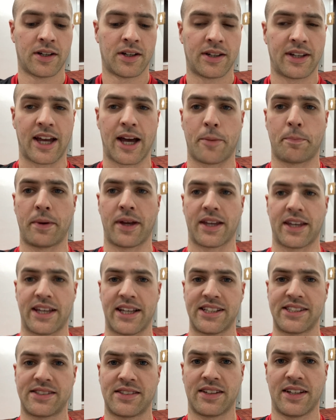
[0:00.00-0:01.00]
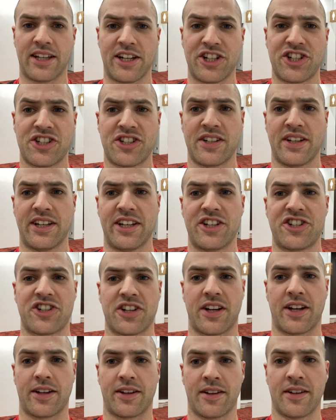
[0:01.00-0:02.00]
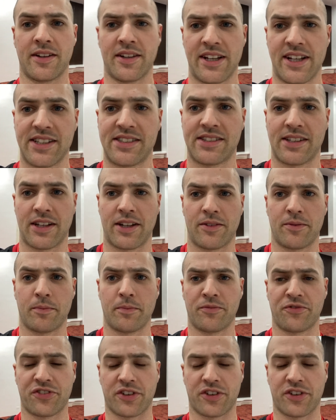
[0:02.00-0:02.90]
Yeah, Big Eason